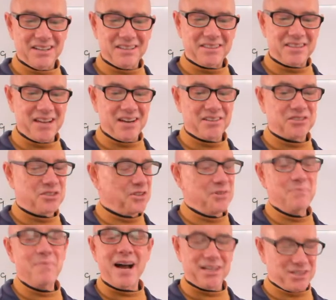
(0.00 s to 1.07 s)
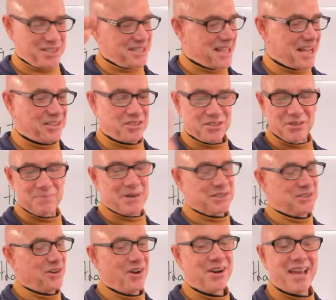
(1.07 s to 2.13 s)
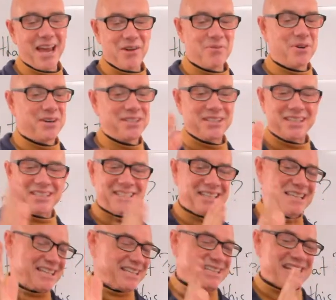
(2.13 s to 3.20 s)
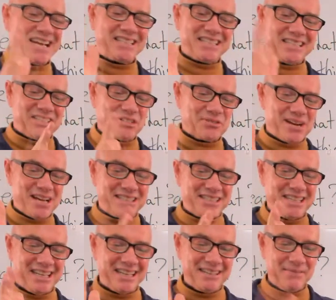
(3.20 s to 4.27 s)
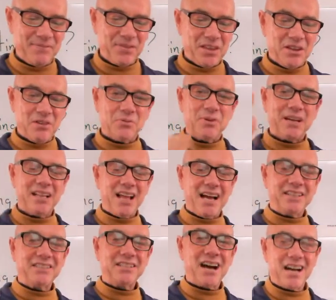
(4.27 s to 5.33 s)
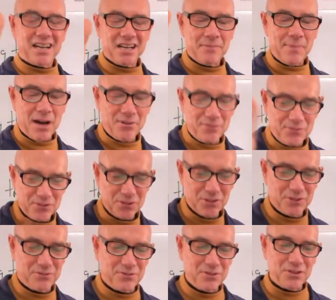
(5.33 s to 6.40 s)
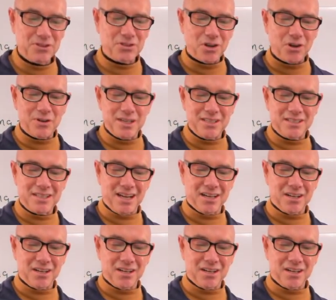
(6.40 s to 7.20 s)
There, too much. That's too much. Okay, we're just, that's interesting. We like talking about food. Food's always a